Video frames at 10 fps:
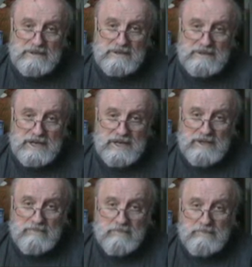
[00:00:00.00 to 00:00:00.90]
Now,
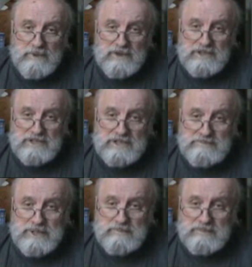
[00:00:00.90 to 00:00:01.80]
the munitions
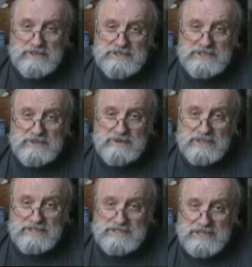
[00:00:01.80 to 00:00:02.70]
people that still want
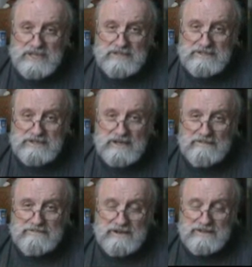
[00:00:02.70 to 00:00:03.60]
to sell
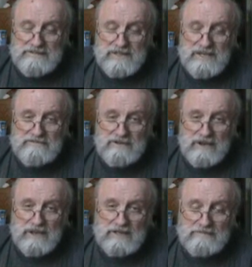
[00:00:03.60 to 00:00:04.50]
stuff, I say,
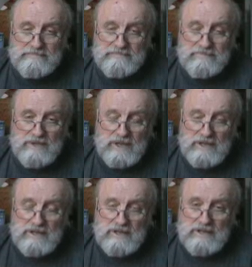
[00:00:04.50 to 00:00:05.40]
fine.
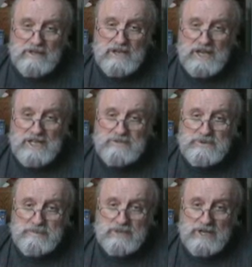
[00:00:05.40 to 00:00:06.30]
As we
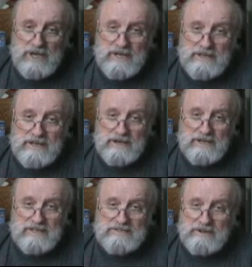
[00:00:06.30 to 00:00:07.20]
pull out of there,
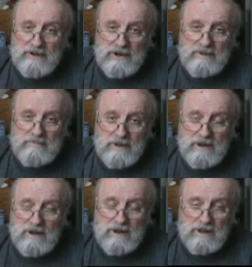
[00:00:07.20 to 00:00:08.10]
let's arm
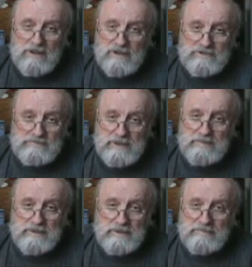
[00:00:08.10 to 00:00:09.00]
all of those
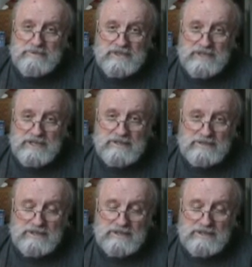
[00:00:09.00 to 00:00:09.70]
people up to the hilt.